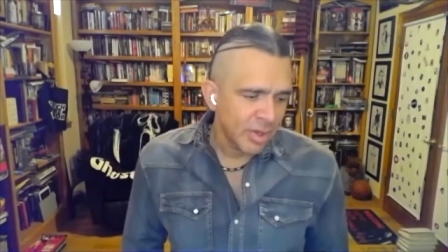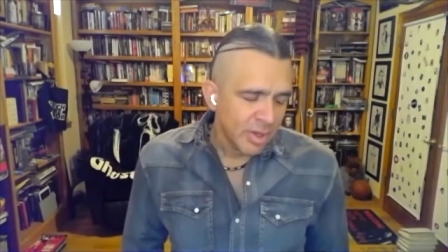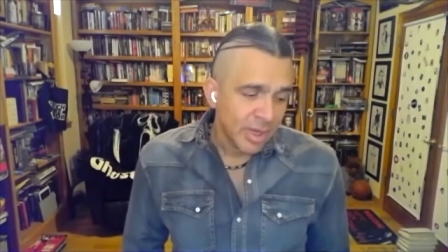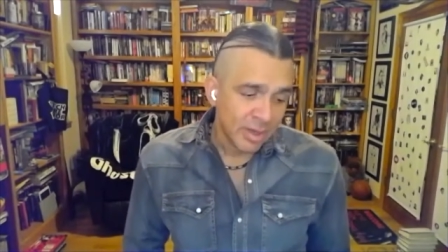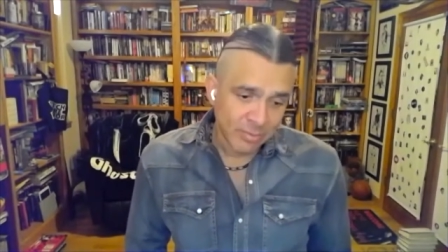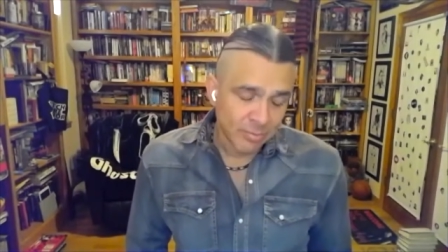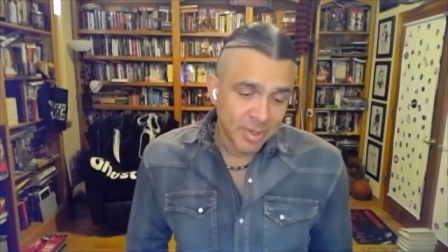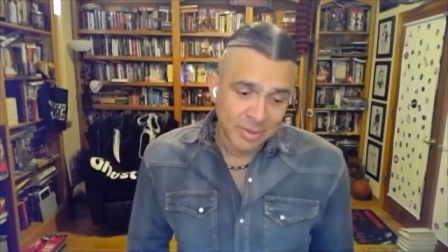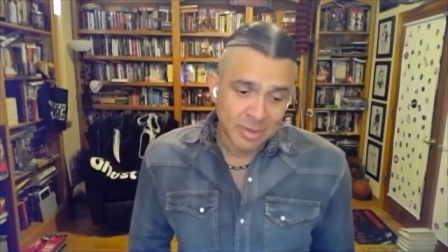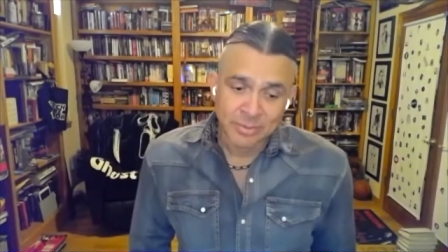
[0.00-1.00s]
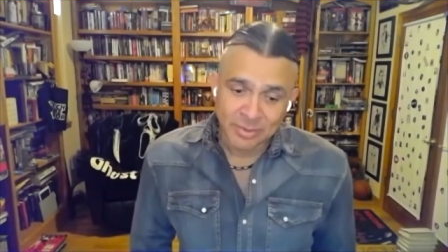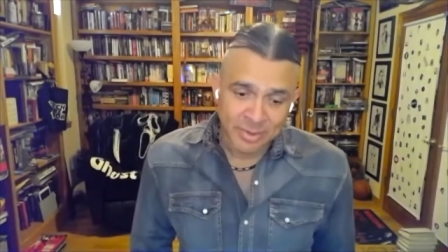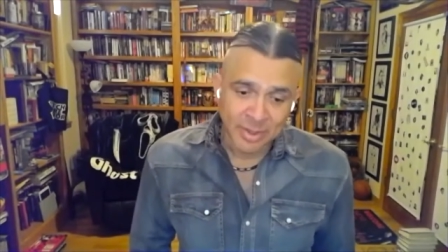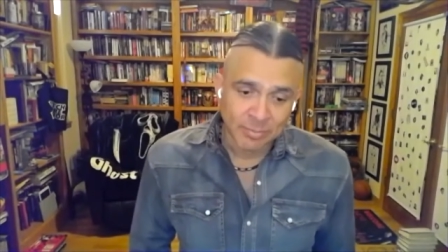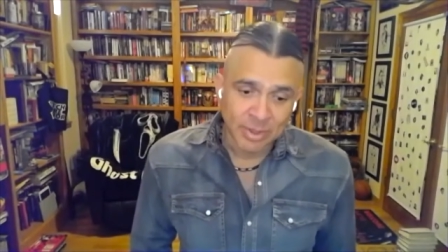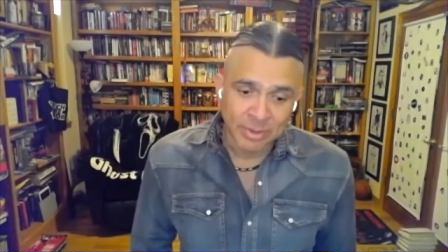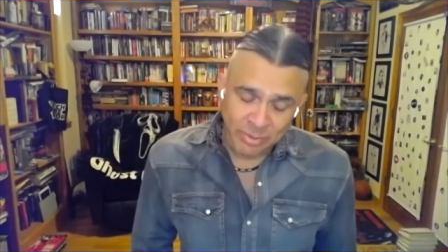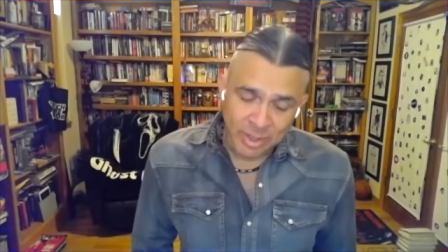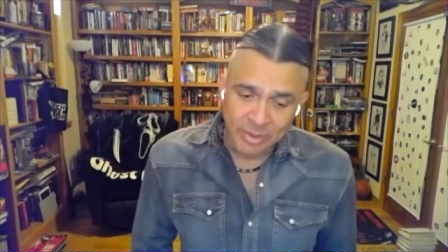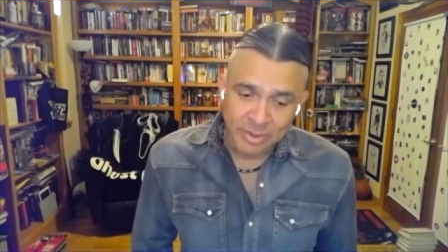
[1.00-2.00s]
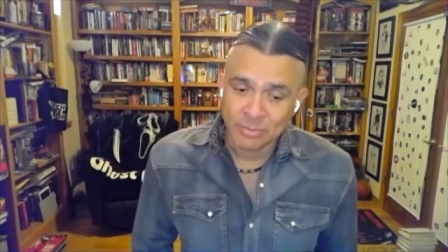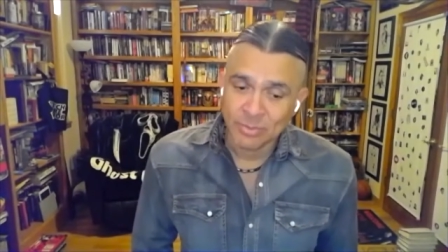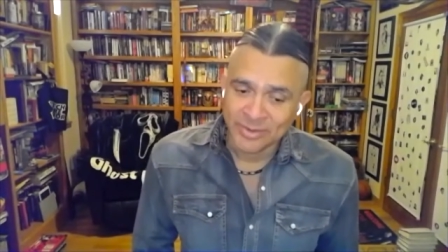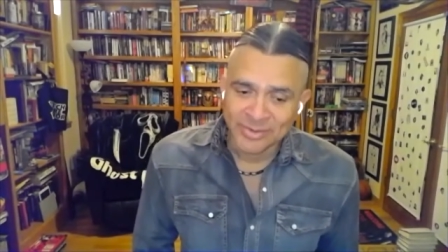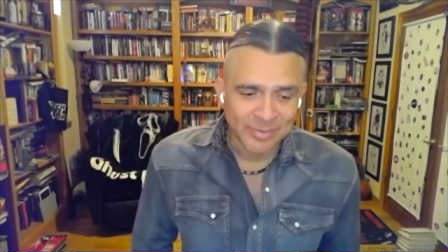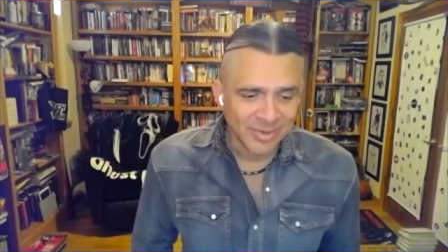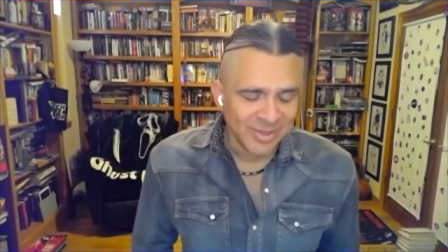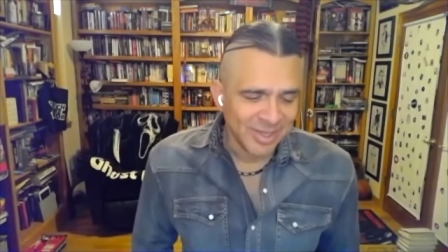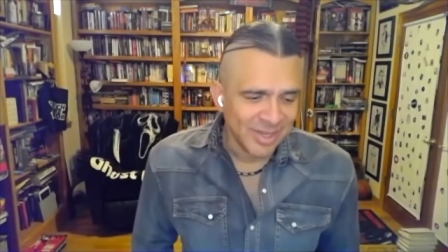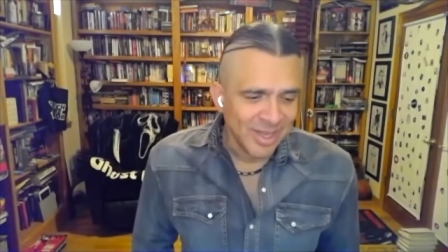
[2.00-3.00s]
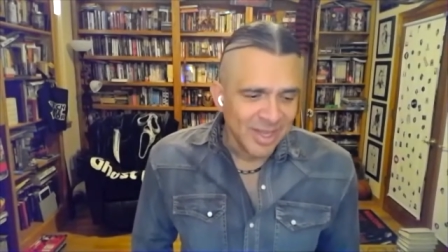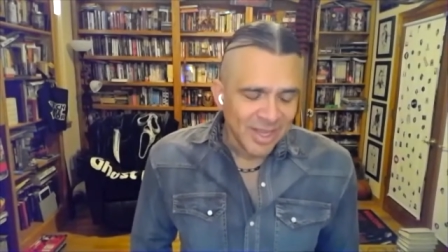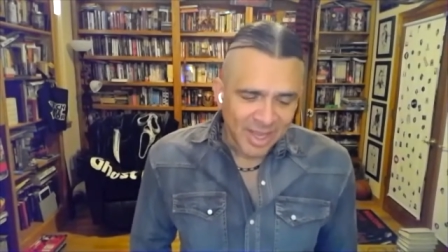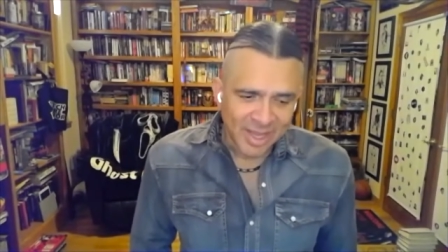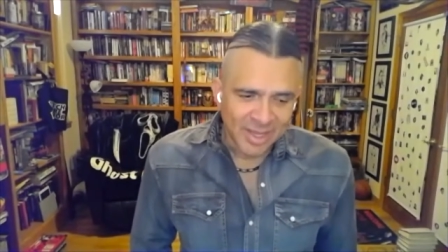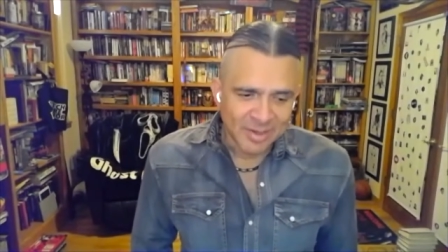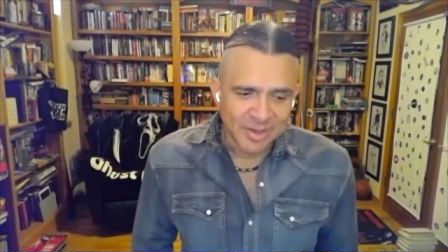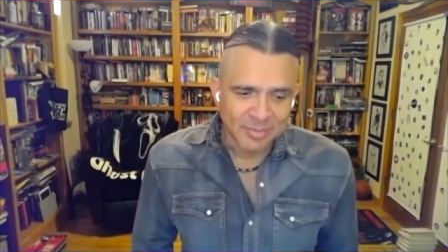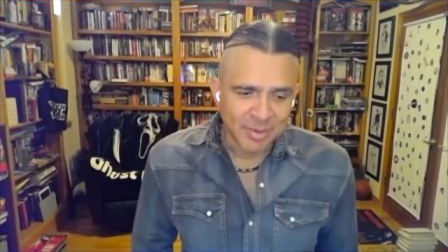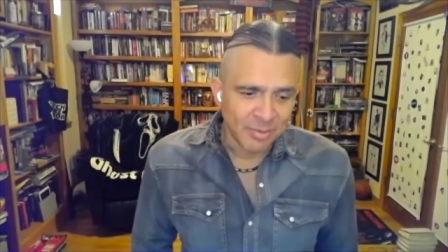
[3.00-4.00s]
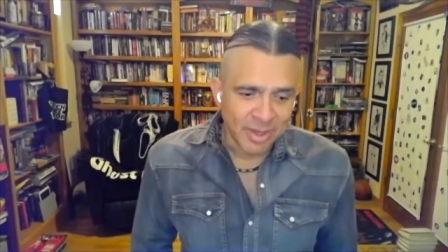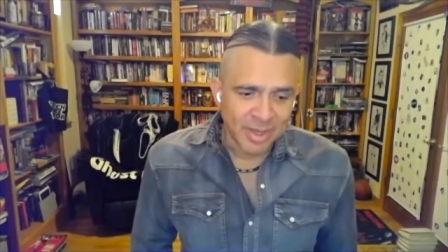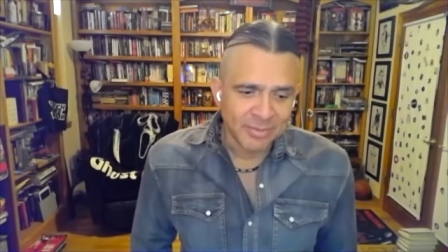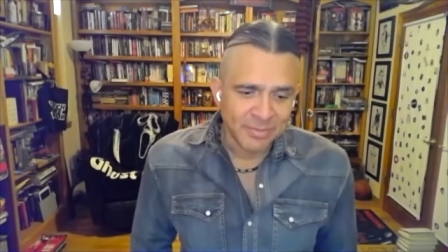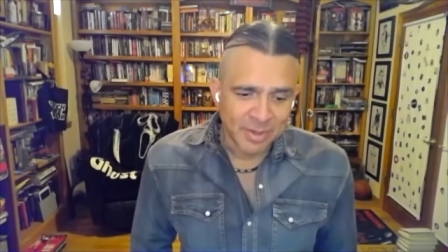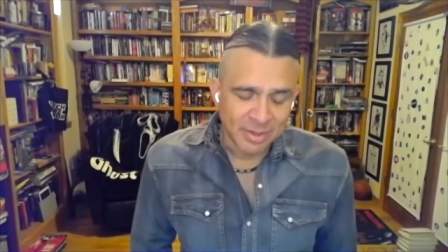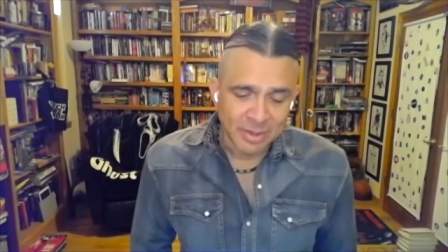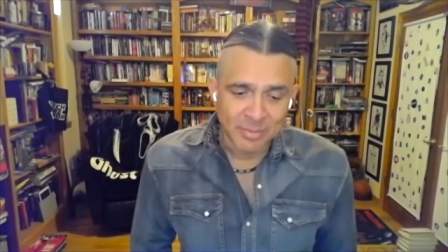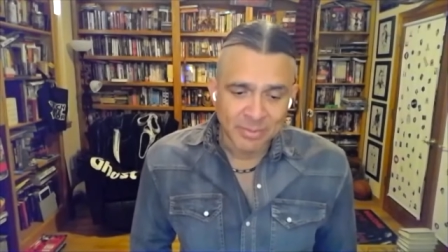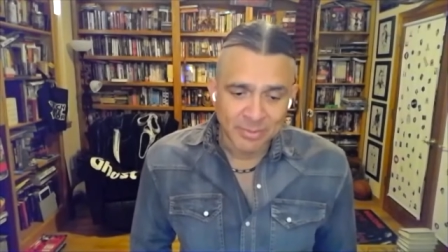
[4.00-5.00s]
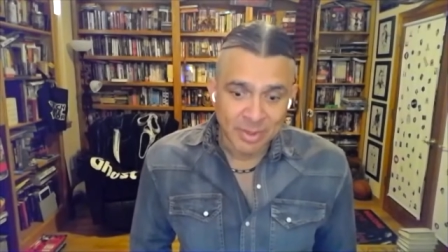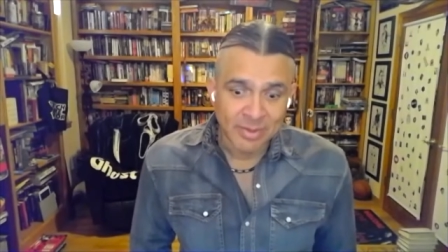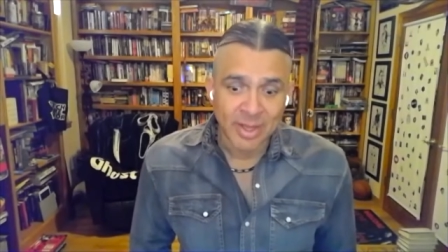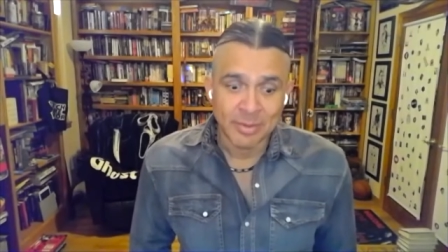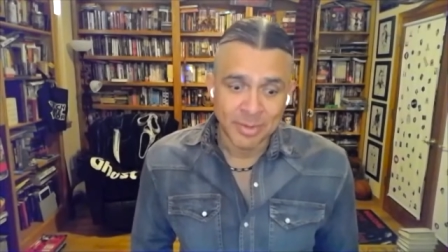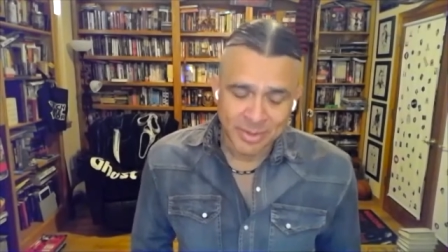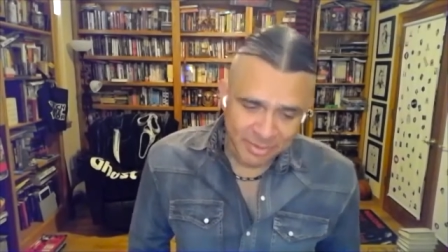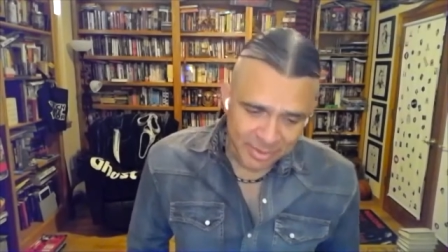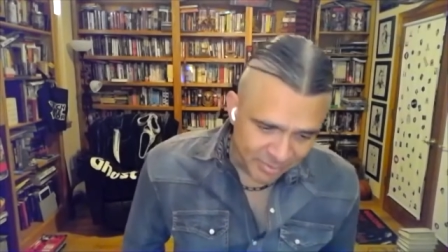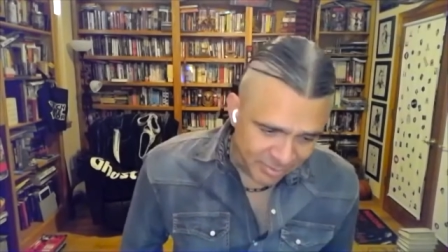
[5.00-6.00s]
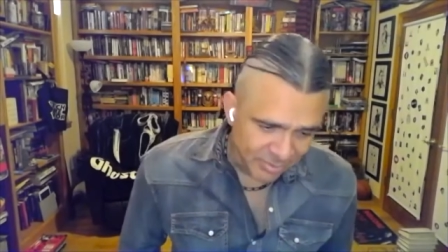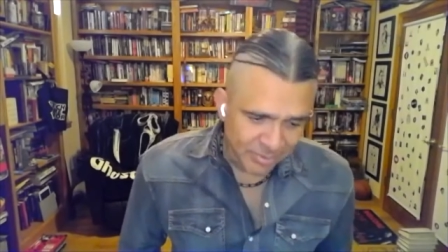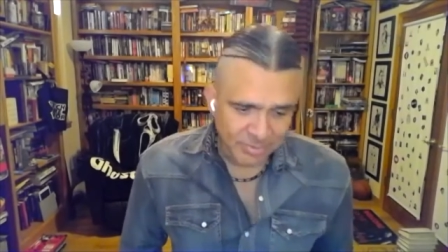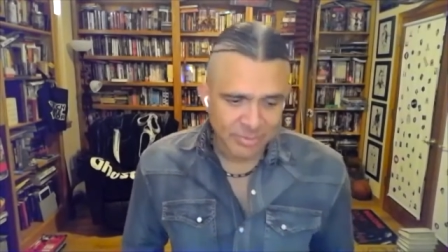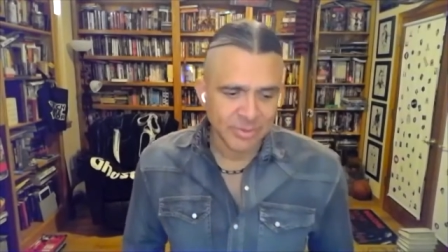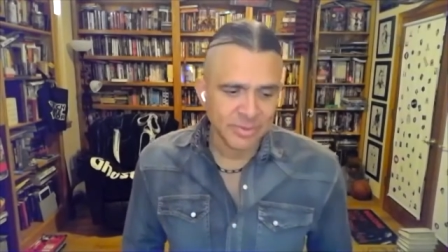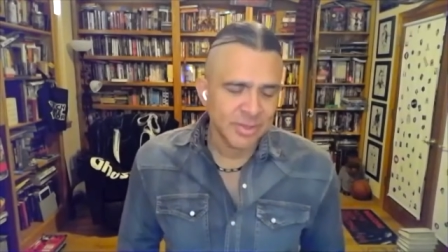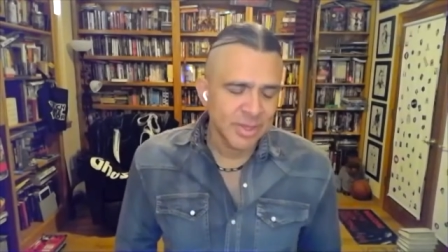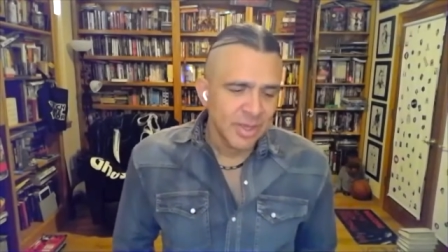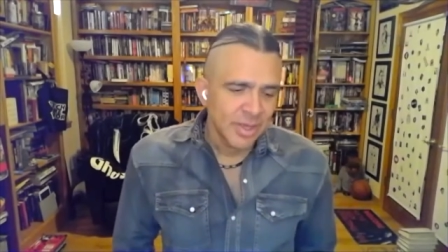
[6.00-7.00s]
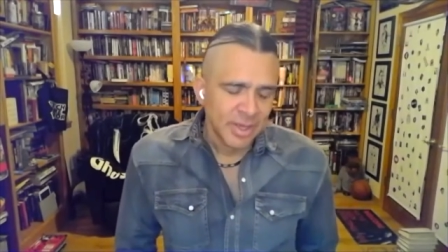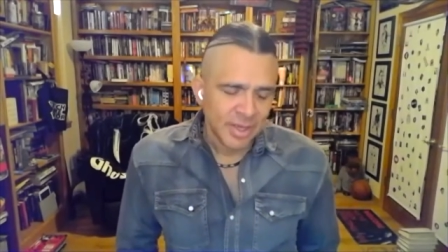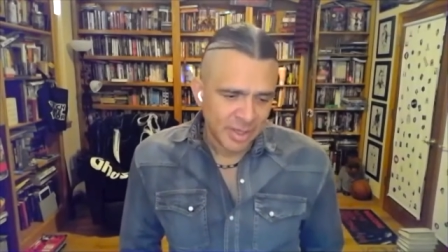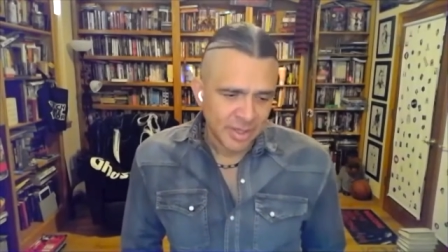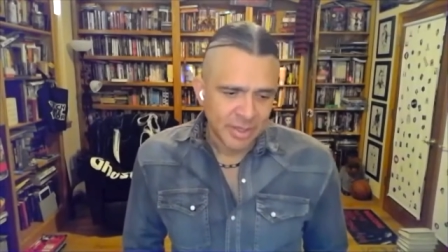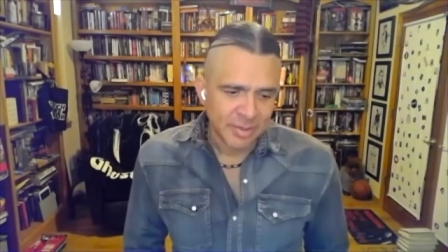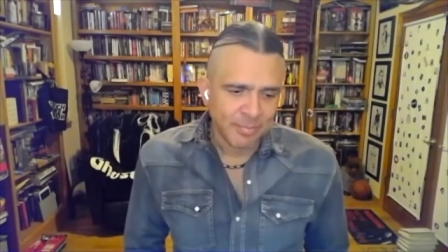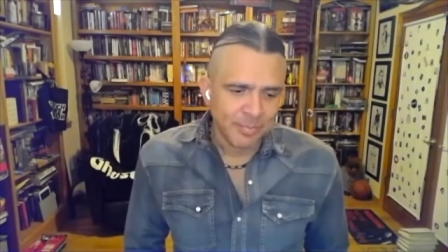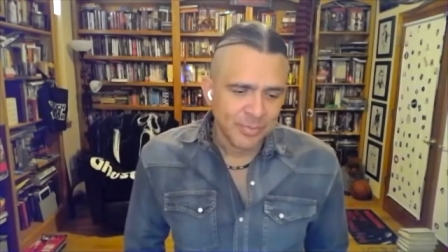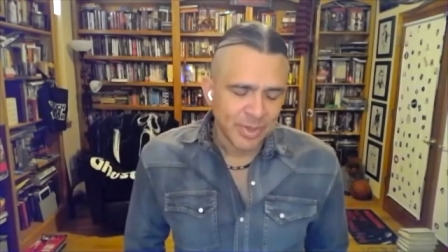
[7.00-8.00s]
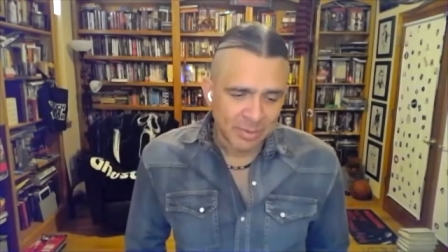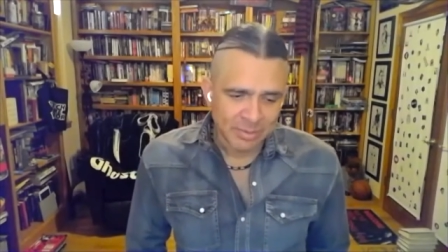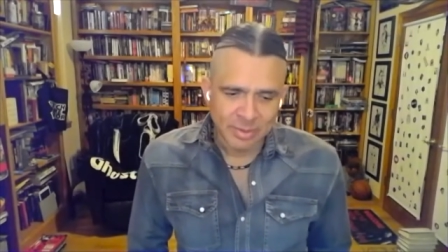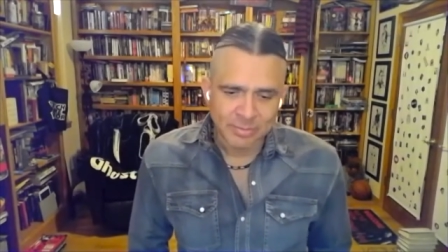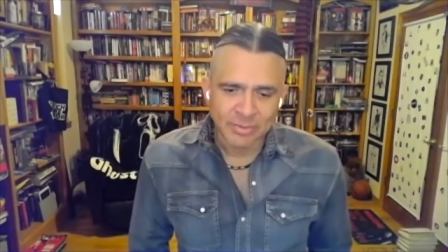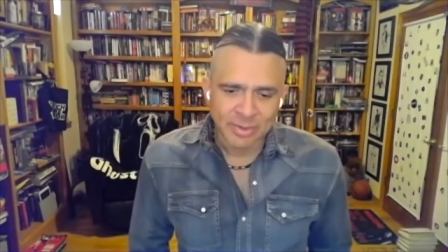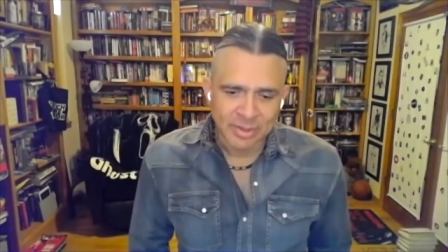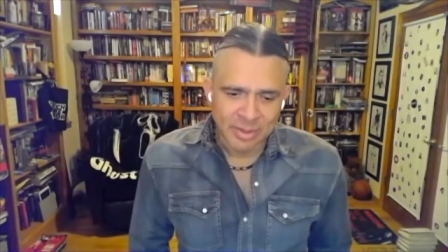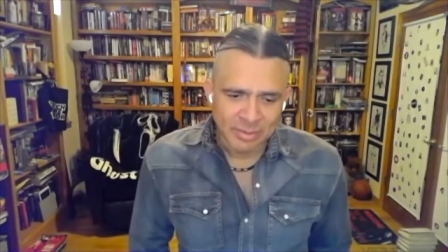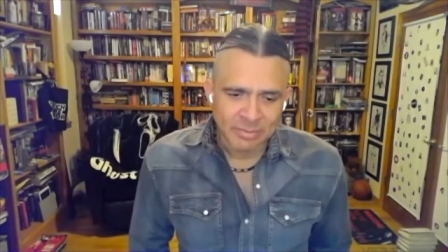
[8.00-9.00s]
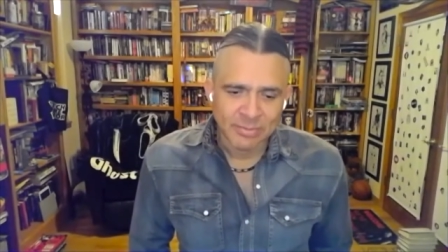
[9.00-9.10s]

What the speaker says: However, my daughter at the time I was writing it was 17, and my wife and a lot of my friends had been 17-year-old girls. And I was able to give